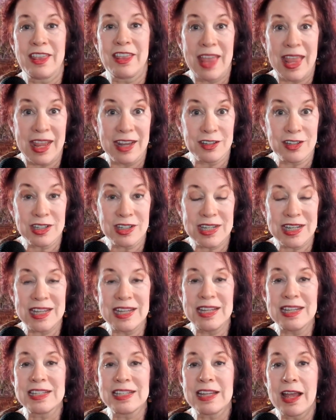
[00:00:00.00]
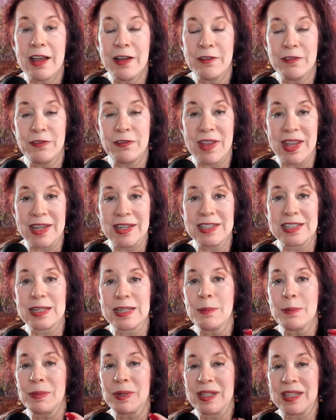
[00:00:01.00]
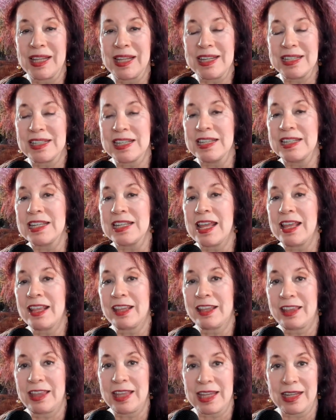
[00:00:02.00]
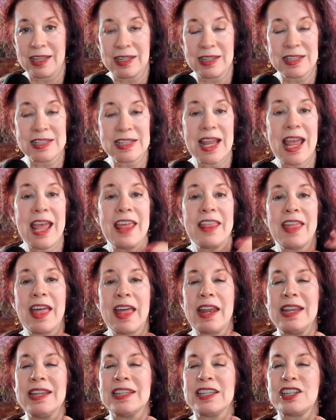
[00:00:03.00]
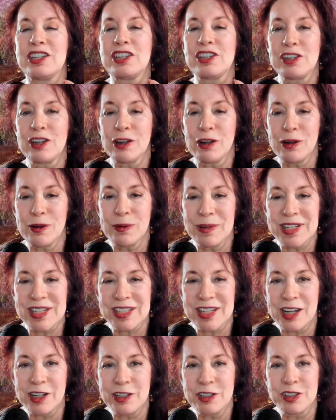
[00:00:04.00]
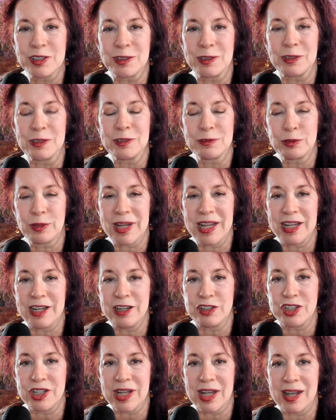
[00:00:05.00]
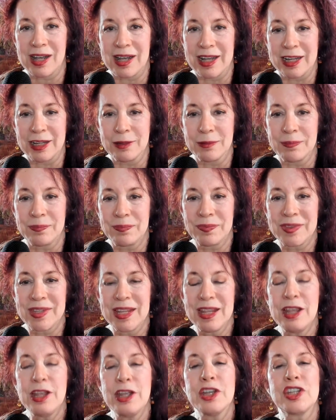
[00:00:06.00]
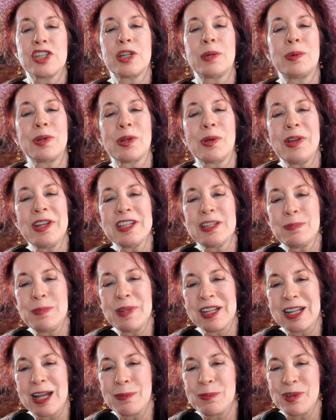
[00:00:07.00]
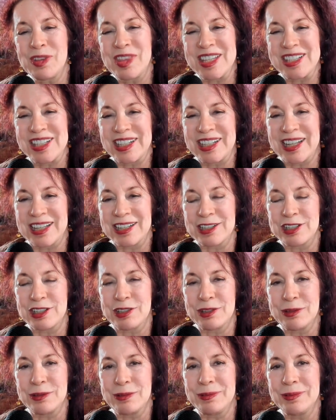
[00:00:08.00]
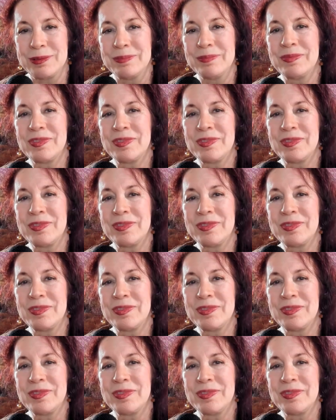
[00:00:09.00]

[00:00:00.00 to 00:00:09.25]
entities, events, places, things that is so essential for AGI. So we're going to pick up with this again soon.